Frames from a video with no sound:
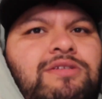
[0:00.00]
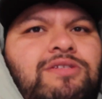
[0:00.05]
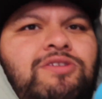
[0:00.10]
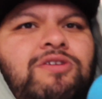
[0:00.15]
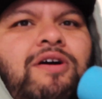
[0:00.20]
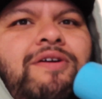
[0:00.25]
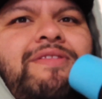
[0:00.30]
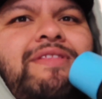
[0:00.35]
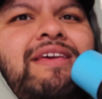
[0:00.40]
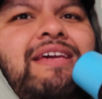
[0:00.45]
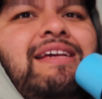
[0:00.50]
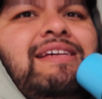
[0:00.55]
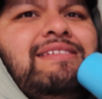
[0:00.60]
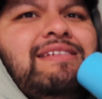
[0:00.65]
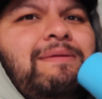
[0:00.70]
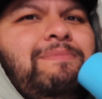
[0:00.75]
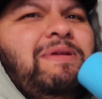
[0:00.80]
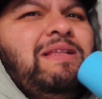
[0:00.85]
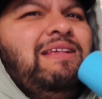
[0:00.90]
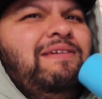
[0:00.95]
So on these,
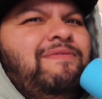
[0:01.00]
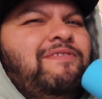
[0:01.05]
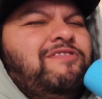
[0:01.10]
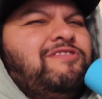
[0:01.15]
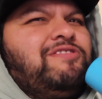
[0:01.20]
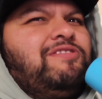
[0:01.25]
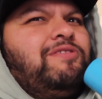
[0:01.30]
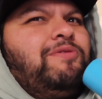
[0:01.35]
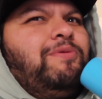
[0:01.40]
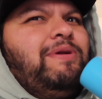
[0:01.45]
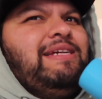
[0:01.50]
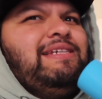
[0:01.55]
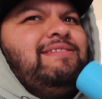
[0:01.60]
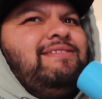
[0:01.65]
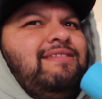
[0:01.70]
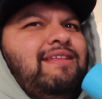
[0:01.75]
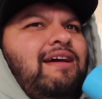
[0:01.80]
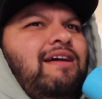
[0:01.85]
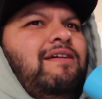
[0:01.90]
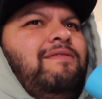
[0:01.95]
I believe there's 3
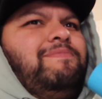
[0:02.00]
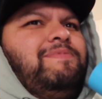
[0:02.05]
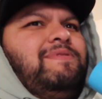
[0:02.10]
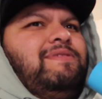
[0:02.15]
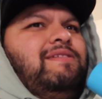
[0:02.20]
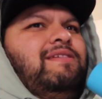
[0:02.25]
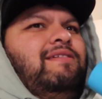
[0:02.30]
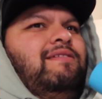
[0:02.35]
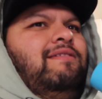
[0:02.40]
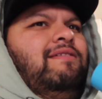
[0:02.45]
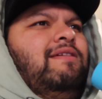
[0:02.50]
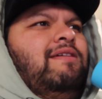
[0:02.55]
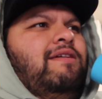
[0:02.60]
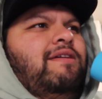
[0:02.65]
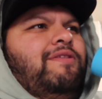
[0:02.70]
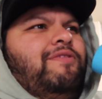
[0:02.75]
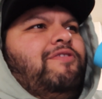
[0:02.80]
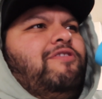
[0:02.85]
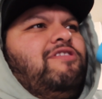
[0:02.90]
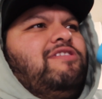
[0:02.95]
steps.
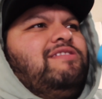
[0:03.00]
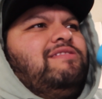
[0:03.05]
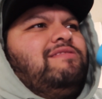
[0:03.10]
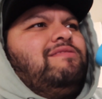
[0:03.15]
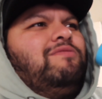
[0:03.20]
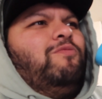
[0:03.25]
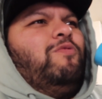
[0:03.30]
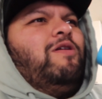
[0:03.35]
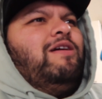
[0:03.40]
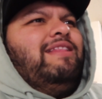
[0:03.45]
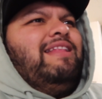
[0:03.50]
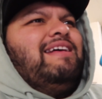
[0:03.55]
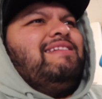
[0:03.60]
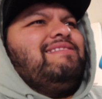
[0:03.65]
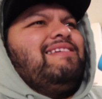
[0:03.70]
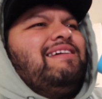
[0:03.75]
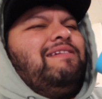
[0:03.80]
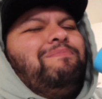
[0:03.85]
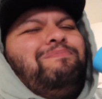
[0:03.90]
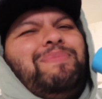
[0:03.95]
There is the one that's
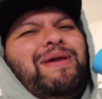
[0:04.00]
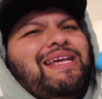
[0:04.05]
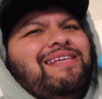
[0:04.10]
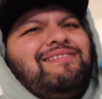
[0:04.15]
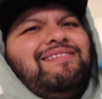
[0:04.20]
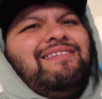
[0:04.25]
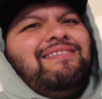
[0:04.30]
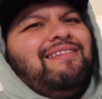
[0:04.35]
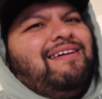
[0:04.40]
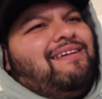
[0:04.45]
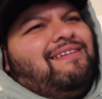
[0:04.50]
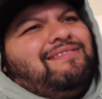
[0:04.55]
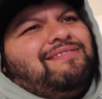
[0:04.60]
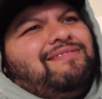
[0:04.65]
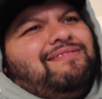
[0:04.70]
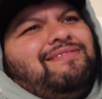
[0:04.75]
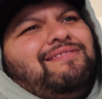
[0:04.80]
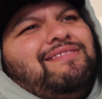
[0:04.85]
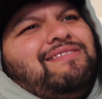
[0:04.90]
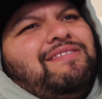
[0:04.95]
like a basic
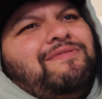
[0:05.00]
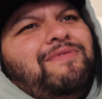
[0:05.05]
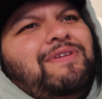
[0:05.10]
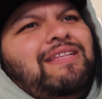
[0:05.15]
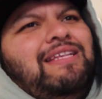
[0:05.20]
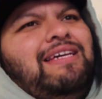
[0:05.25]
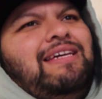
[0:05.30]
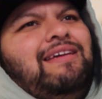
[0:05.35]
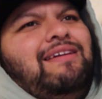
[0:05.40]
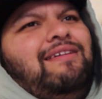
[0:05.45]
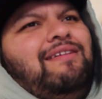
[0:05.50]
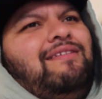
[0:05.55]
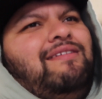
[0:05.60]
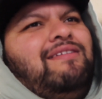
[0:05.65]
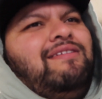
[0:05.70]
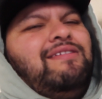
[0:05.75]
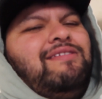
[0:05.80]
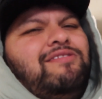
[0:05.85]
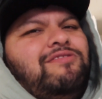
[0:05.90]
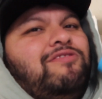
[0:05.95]
that doesn't really
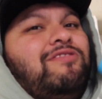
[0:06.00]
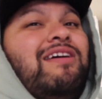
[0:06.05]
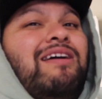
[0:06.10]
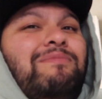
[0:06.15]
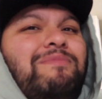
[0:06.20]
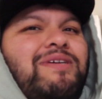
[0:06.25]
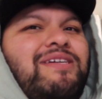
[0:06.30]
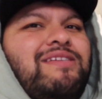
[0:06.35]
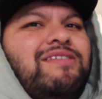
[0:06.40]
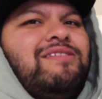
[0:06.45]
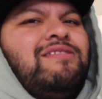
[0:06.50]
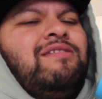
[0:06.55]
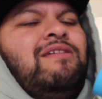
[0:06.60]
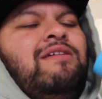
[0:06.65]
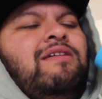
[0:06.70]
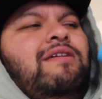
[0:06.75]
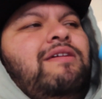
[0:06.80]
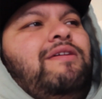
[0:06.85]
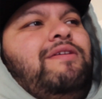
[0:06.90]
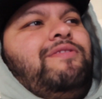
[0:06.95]
do that much.
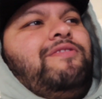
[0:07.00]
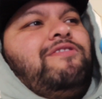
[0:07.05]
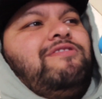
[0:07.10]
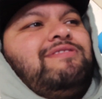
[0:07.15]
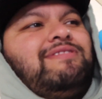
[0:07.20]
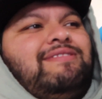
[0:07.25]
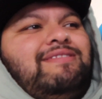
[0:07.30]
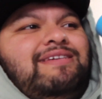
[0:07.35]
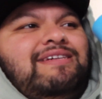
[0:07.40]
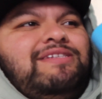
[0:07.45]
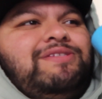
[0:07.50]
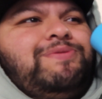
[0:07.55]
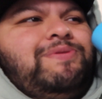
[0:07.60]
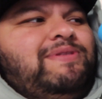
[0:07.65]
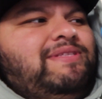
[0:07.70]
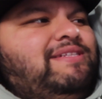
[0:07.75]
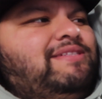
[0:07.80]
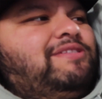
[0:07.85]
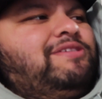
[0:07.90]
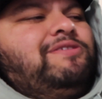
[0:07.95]
There's this
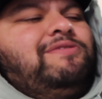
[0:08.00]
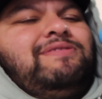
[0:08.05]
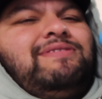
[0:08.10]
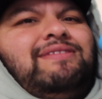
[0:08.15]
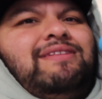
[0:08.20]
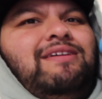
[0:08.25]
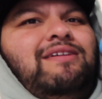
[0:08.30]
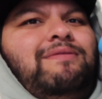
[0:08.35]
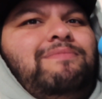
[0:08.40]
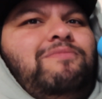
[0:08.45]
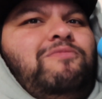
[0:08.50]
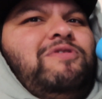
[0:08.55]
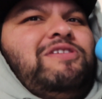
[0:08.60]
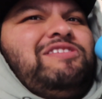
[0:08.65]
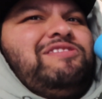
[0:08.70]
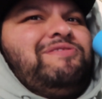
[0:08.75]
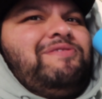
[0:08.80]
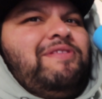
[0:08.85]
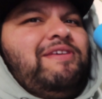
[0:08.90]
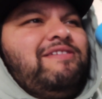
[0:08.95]
one, the 2-step,
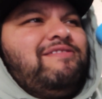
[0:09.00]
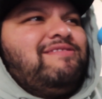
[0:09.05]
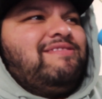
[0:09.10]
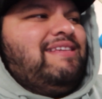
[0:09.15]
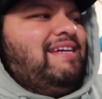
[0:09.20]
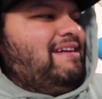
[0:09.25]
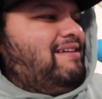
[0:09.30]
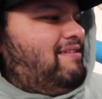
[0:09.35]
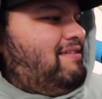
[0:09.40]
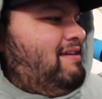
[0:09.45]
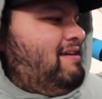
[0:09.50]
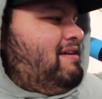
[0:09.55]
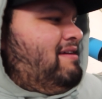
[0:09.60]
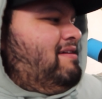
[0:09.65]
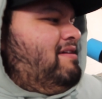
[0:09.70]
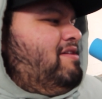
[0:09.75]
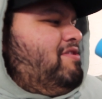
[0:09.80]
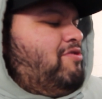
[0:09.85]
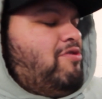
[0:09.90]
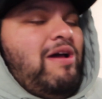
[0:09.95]
which there's like,
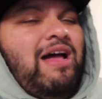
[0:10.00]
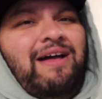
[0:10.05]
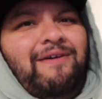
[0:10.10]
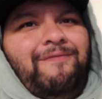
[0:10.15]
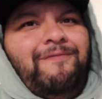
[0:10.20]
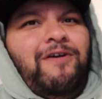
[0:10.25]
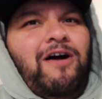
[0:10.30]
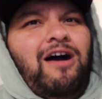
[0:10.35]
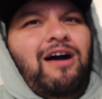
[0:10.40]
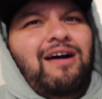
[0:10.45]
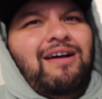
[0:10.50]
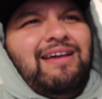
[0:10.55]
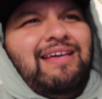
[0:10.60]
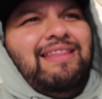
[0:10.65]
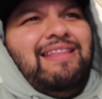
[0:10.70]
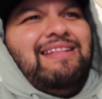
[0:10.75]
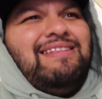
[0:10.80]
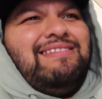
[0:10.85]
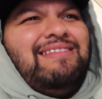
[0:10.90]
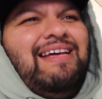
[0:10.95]
you'll have fog
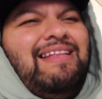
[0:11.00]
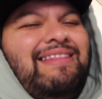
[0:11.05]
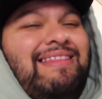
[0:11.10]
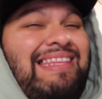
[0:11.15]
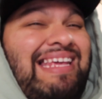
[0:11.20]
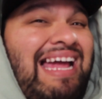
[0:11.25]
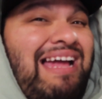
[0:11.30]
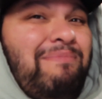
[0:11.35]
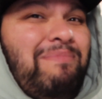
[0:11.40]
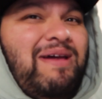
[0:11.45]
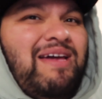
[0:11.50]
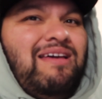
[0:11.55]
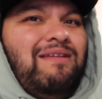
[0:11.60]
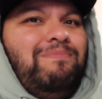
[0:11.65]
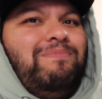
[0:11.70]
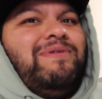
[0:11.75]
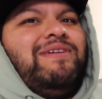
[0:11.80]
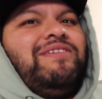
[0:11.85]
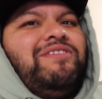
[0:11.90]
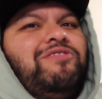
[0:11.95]
and it's not that
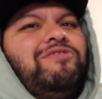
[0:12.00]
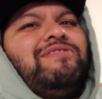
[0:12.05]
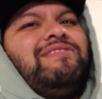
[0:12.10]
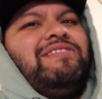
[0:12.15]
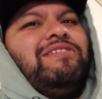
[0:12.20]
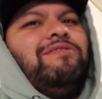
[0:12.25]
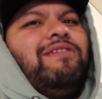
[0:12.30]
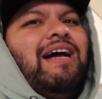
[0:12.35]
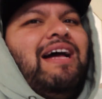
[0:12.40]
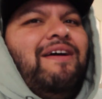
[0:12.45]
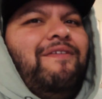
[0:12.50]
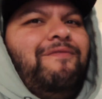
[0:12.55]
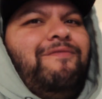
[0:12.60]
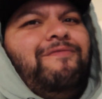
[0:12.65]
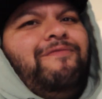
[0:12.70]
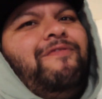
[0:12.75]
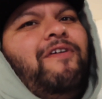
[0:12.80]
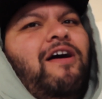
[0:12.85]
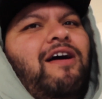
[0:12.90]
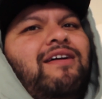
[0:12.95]
bad, but you still have
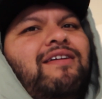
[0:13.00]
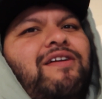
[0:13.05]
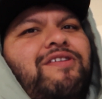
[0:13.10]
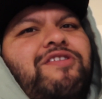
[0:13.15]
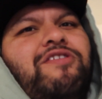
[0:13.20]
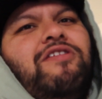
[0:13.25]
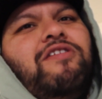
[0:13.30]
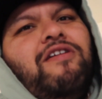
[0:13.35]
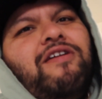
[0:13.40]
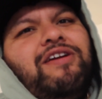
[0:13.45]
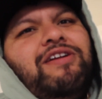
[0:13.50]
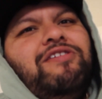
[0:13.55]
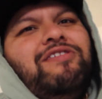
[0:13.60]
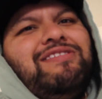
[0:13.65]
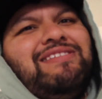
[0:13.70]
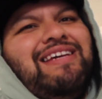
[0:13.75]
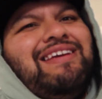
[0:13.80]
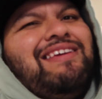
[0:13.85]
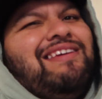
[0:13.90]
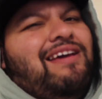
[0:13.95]
fog on your car. You know,
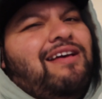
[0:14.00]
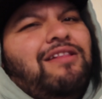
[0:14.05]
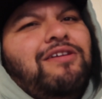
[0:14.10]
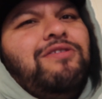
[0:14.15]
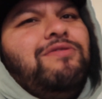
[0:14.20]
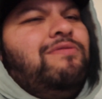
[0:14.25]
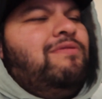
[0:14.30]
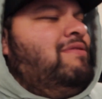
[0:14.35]
it's like yellow.